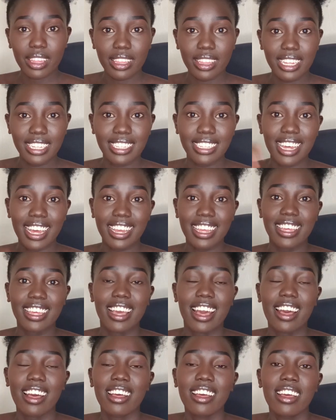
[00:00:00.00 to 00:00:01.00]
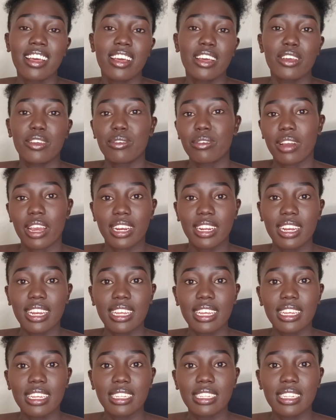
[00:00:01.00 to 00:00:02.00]
the tag here. You can
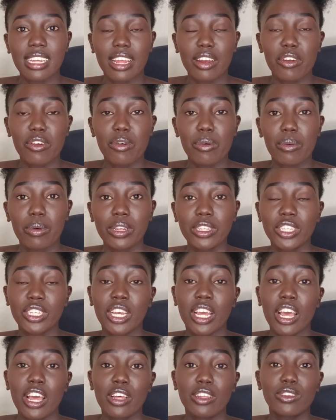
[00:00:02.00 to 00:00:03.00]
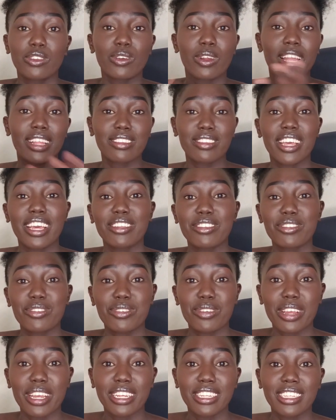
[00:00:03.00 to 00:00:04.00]
click it and go watch. So let's get
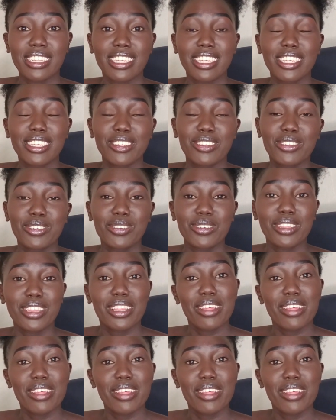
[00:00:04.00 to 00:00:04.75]
straight into